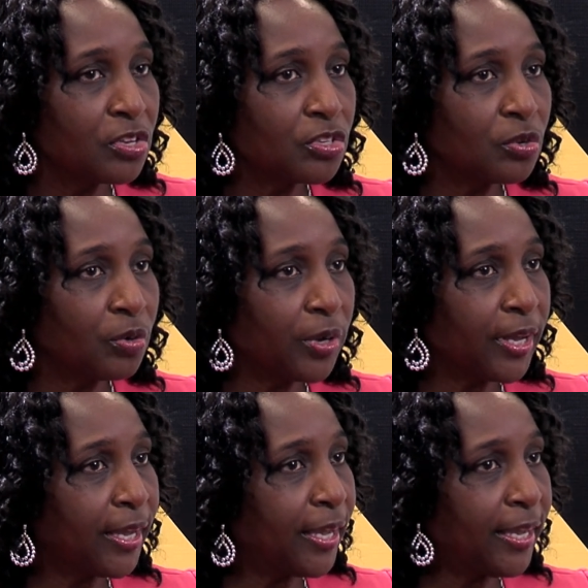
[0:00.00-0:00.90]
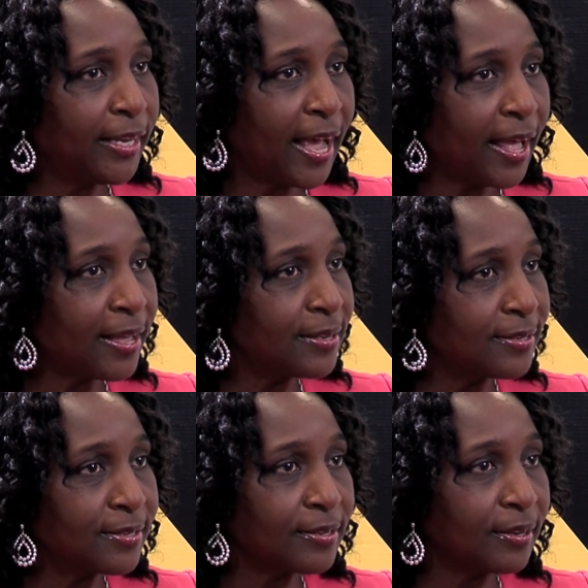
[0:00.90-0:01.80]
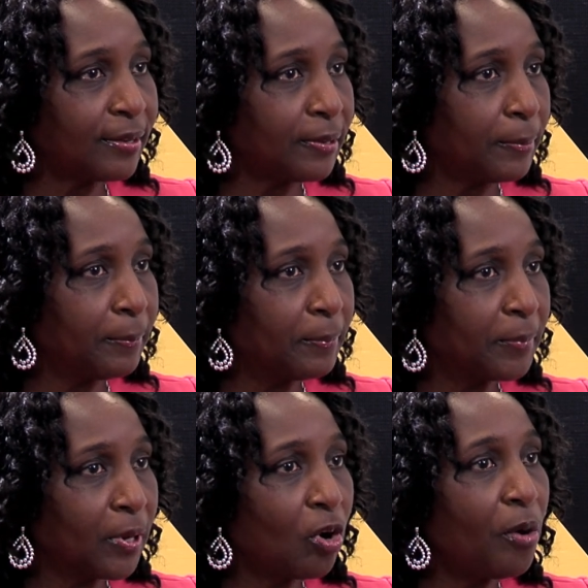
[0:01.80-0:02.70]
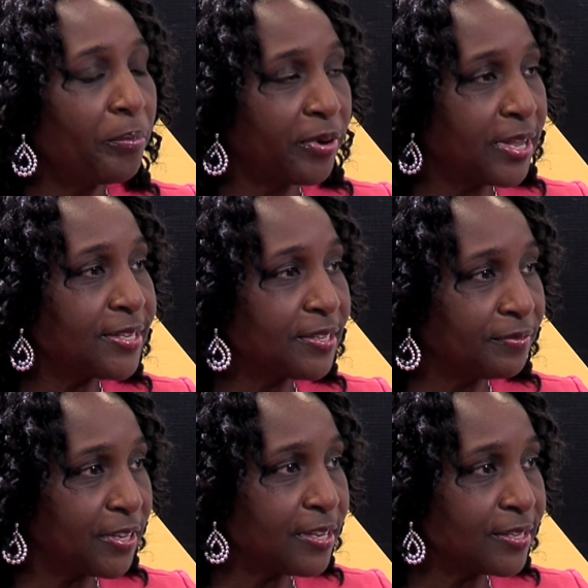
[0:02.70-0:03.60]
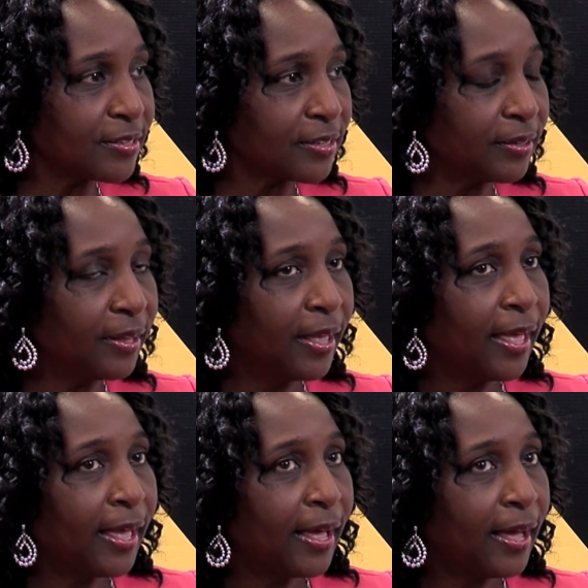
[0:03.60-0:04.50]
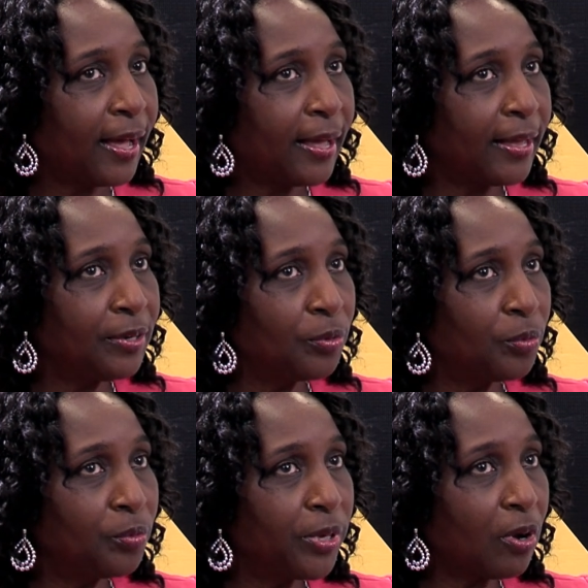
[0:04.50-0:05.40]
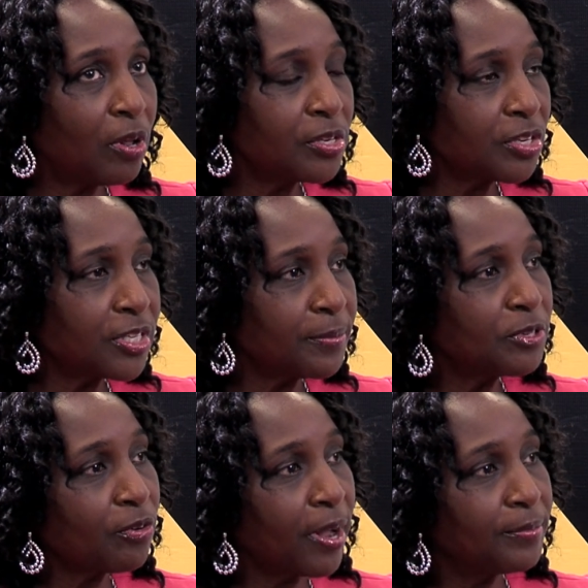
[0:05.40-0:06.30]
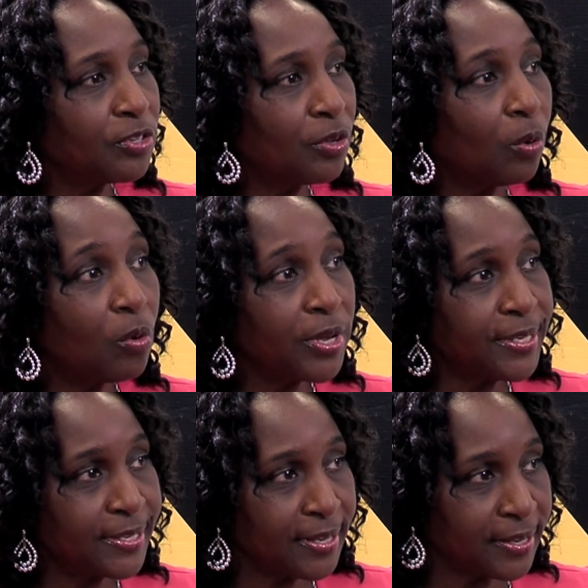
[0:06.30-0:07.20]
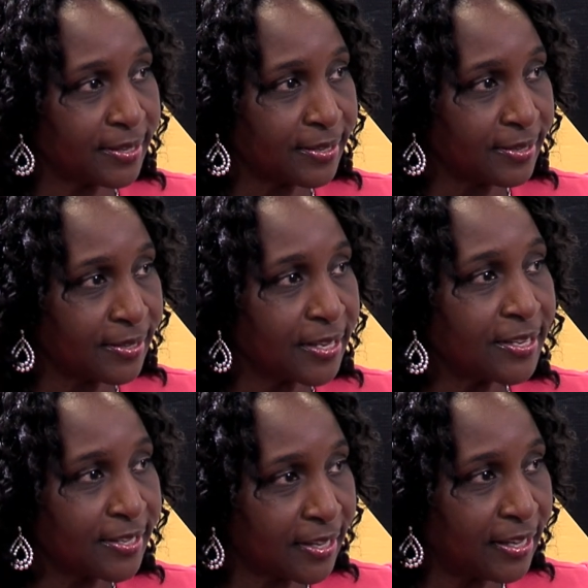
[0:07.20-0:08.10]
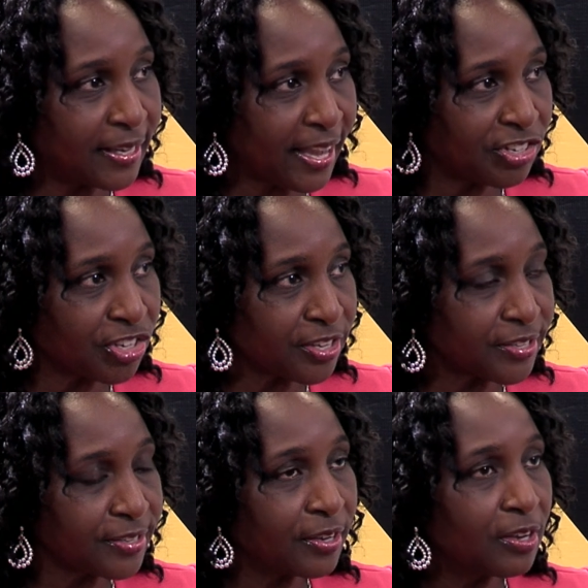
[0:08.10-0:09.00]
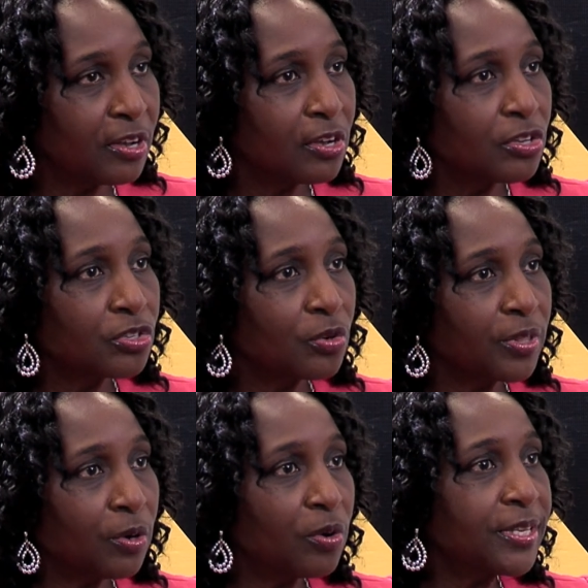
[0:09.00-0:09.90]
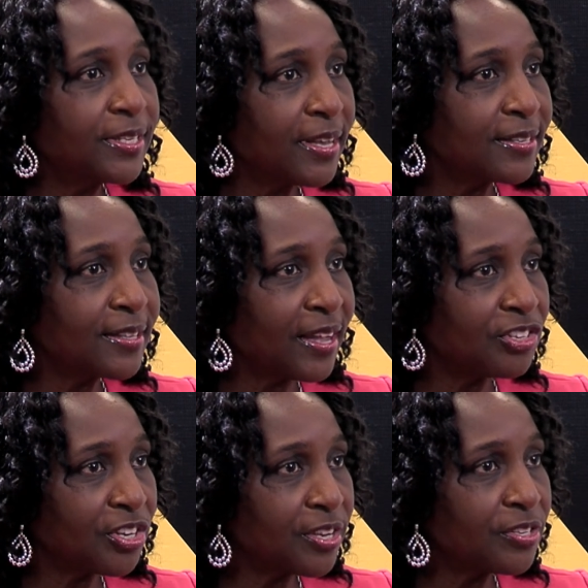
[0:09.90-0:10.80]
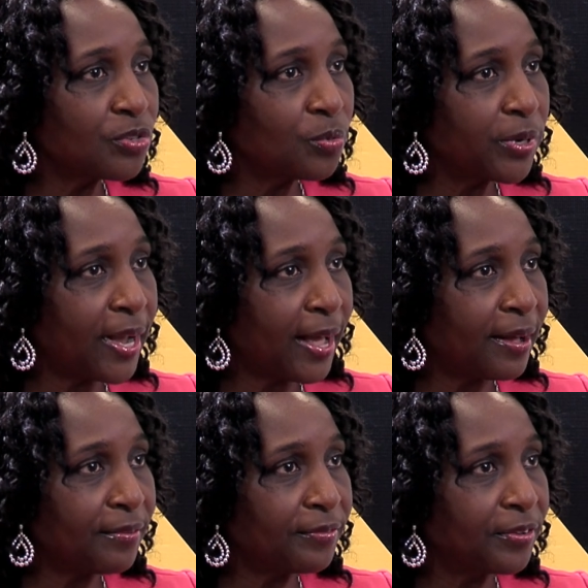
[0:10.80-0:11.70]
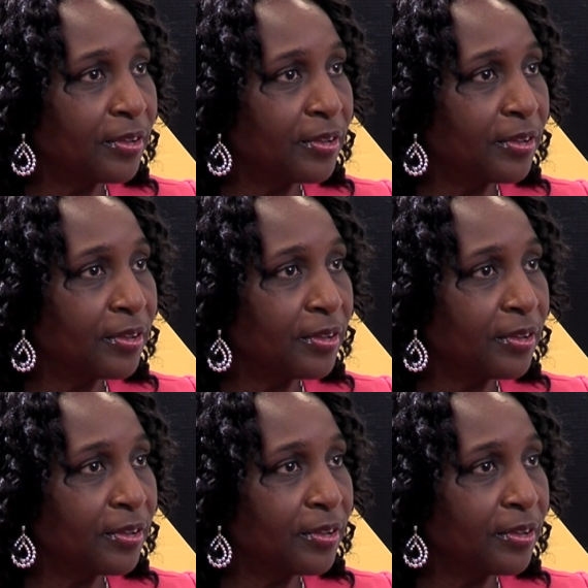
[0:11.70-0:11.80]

so it has um, comprehensive data and we also subscribe to the OECS Statistical Digest. Mm -hmm. So the OECS Digest would have